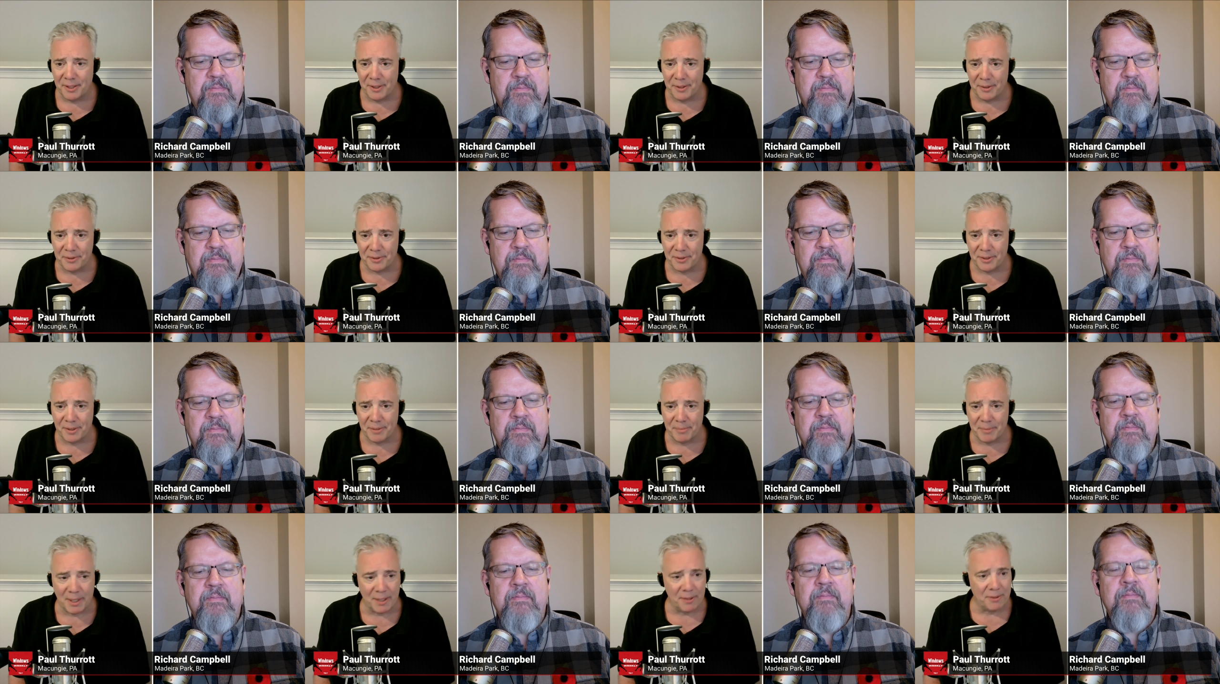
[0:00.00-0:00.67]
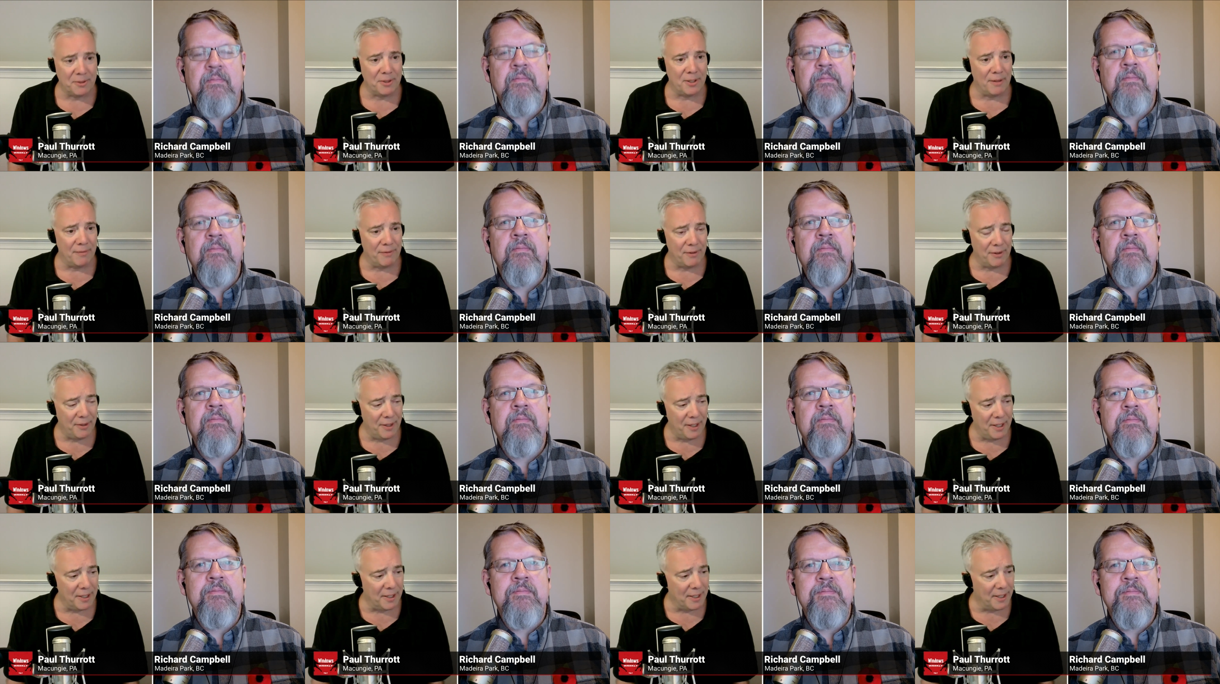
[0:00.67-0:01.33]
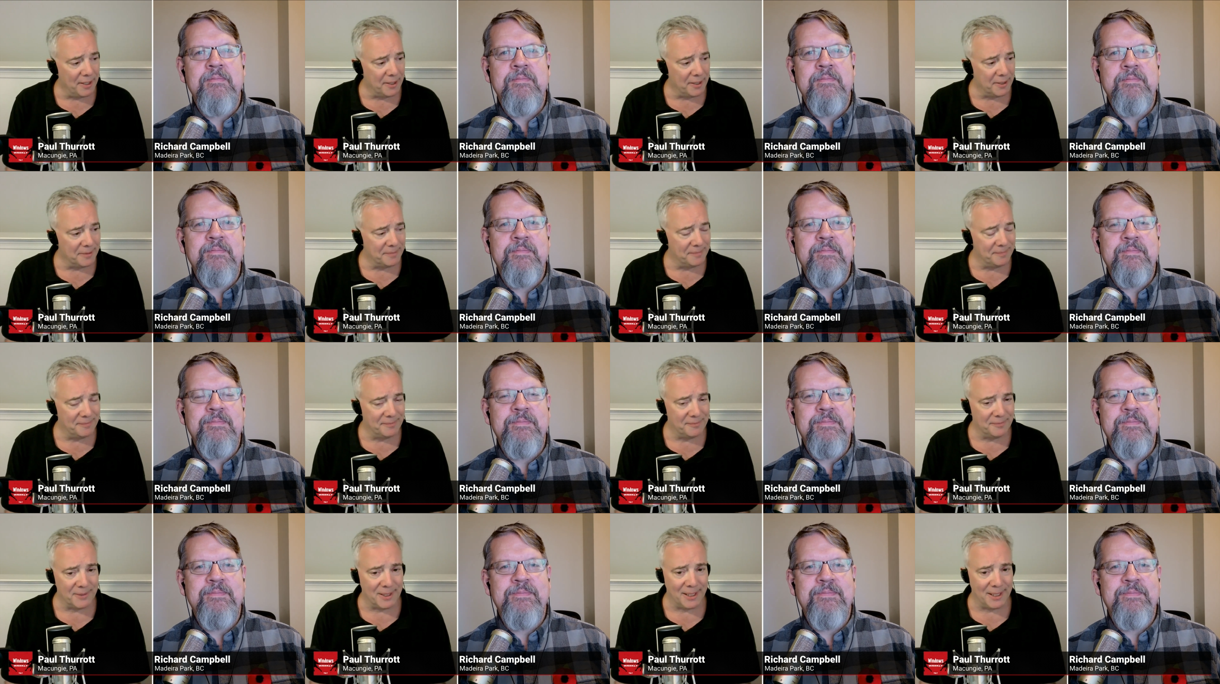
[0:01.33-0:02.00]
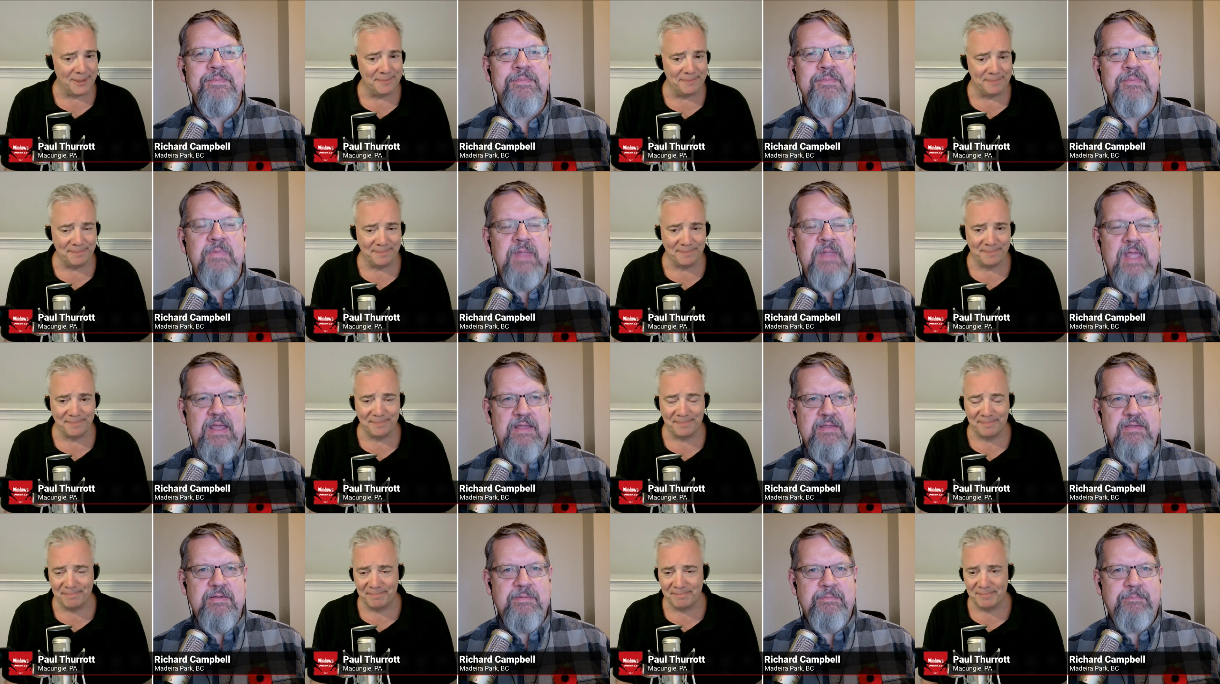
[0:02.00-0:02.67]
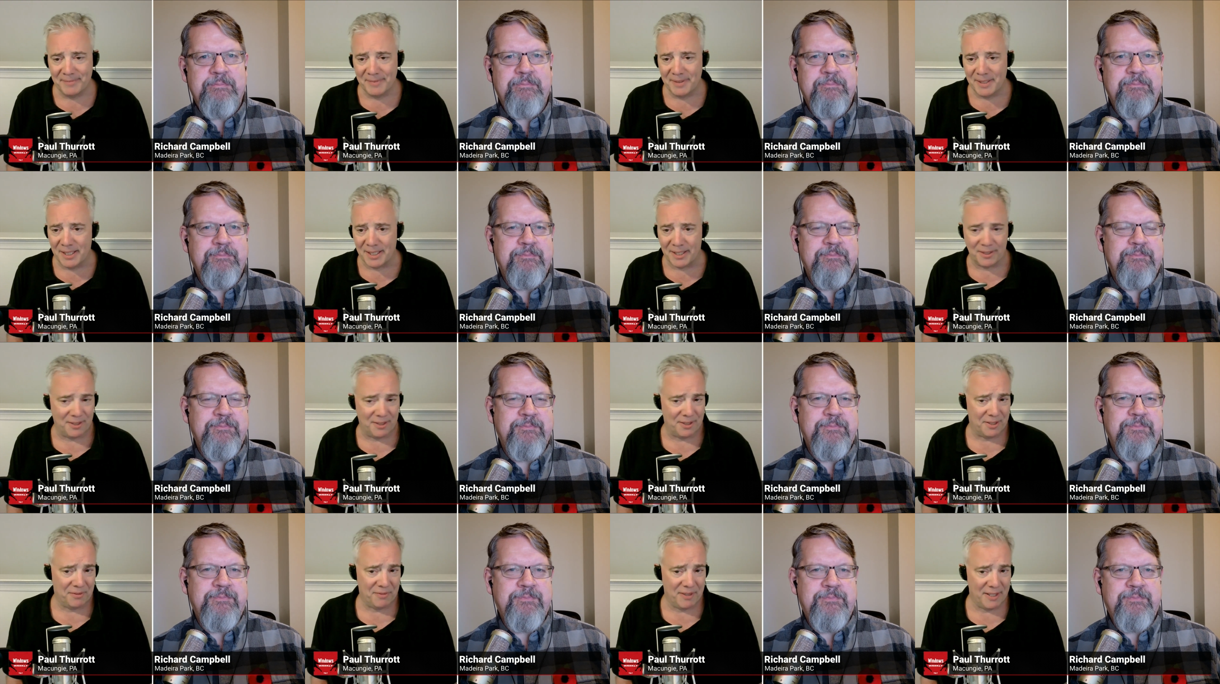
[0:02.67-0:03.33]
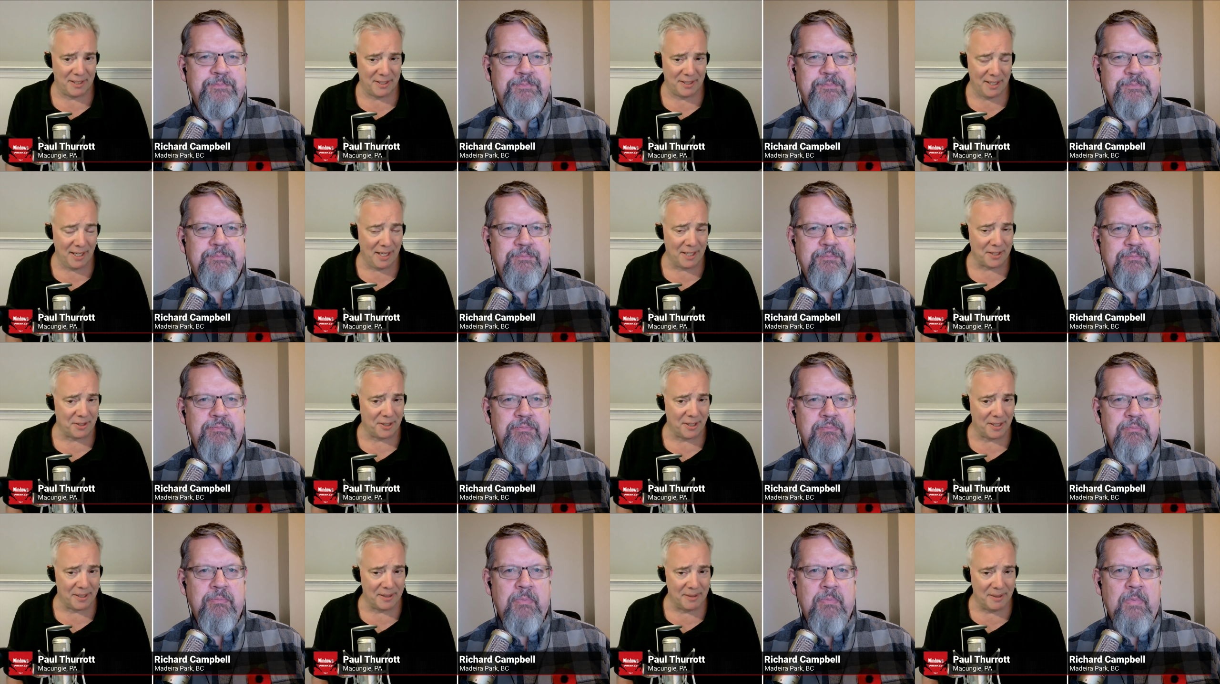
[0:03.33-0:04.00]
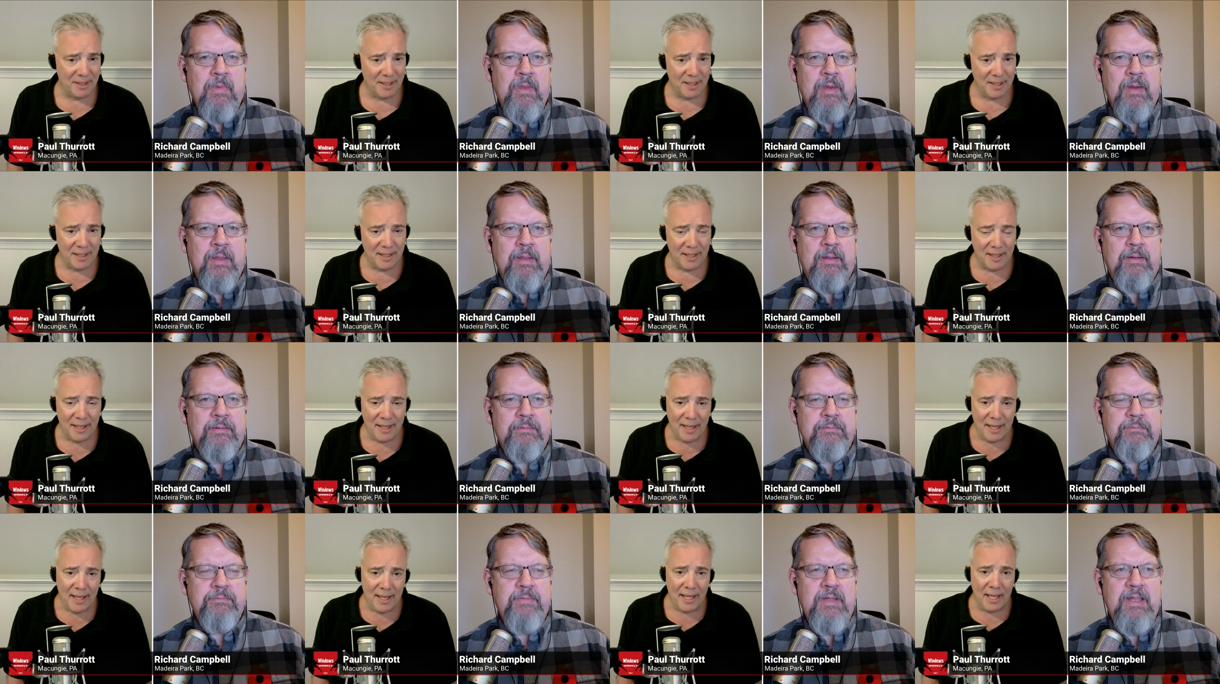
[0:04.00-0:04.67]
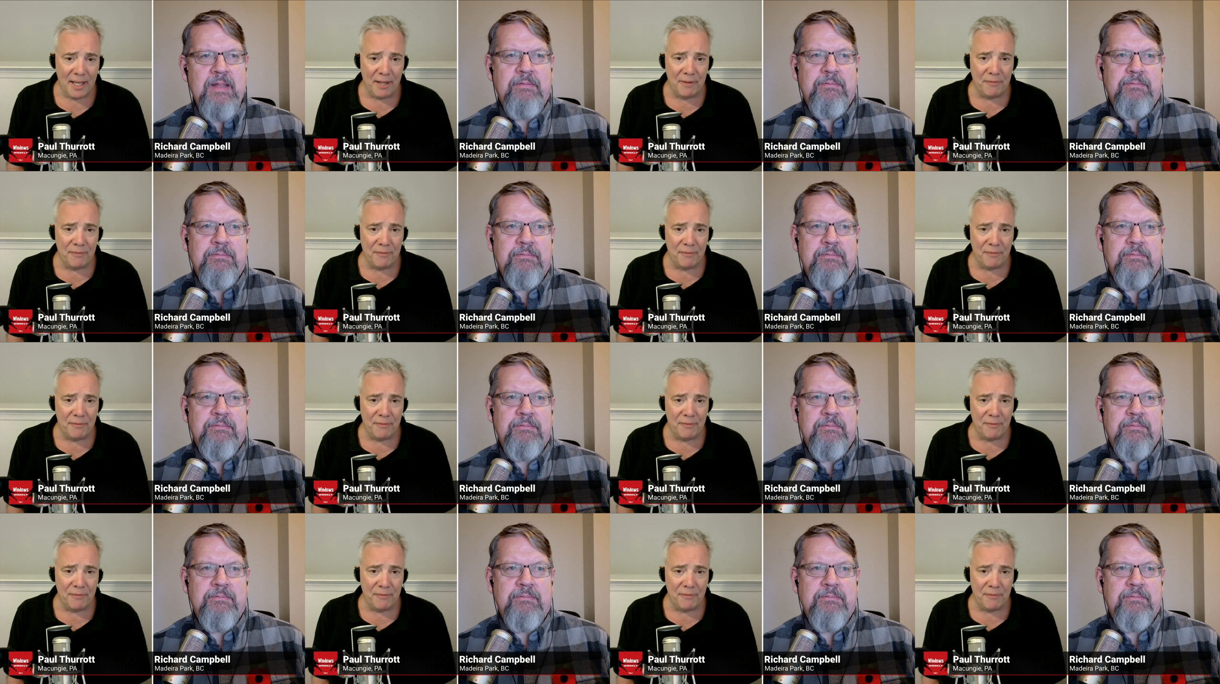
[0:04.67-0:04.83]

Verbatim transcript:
Speaker 1: are using Microsoft Authenticator, right? Yes. Because yeah, it's fantastic. Yeah.